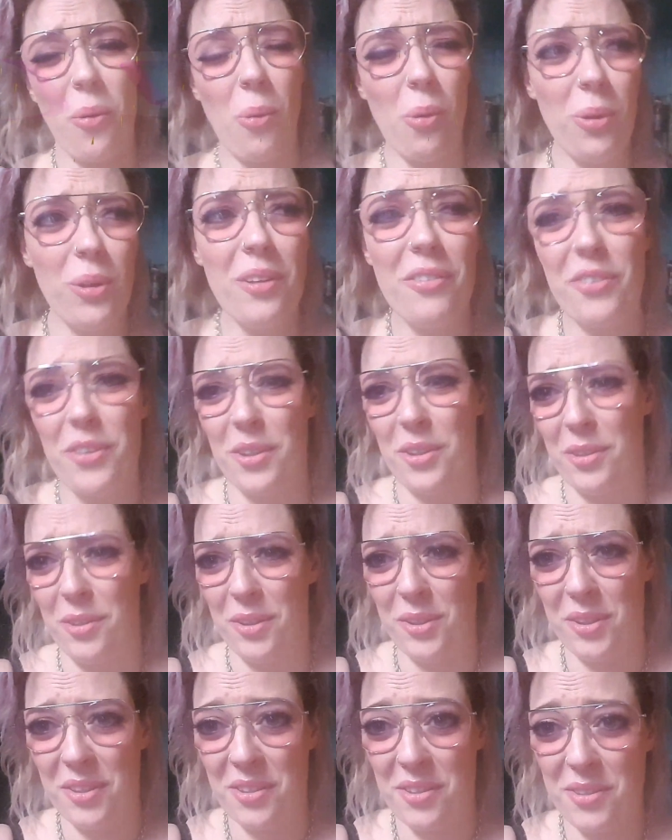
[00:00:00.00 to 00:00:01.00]
all of you
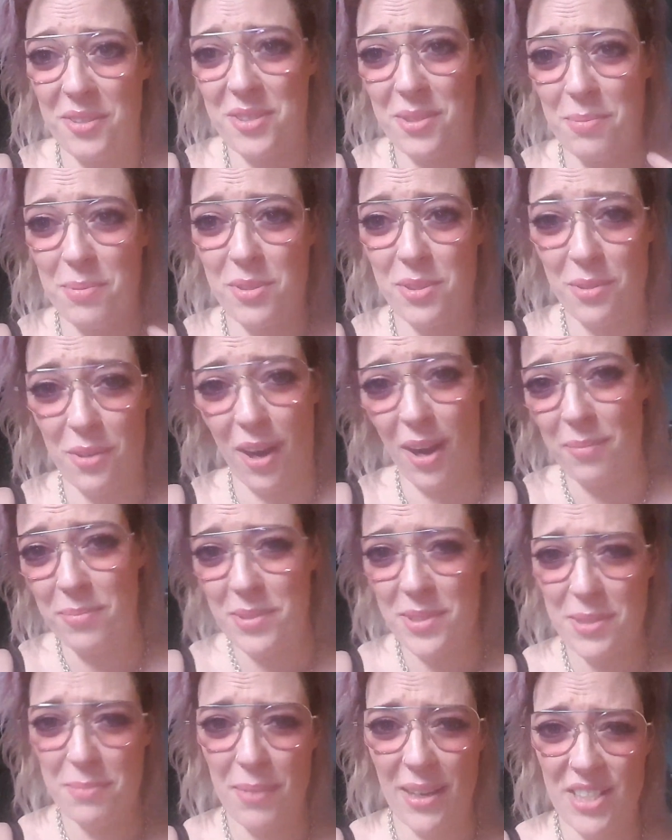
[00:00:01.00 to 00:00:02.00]
who subscribed
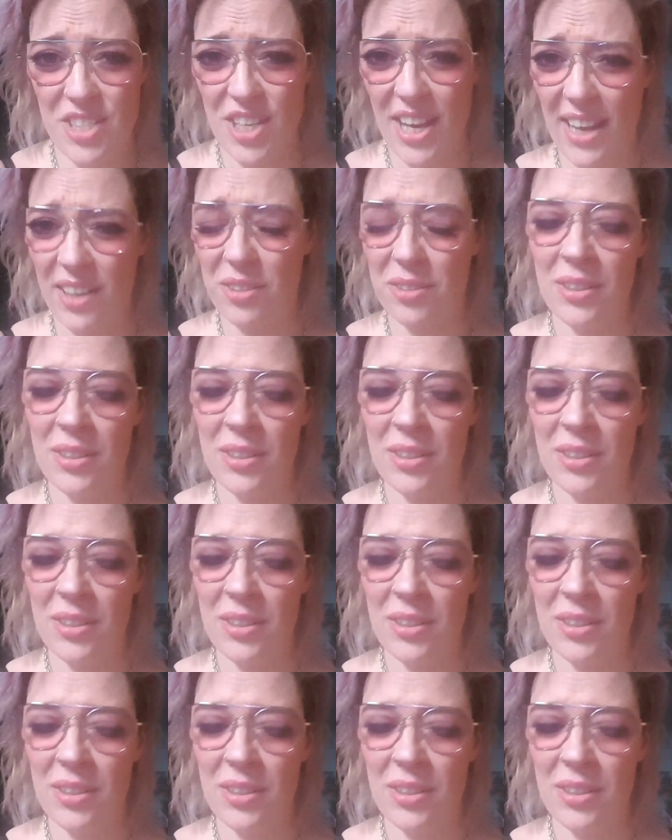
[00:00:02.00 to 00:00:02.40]
to my channel.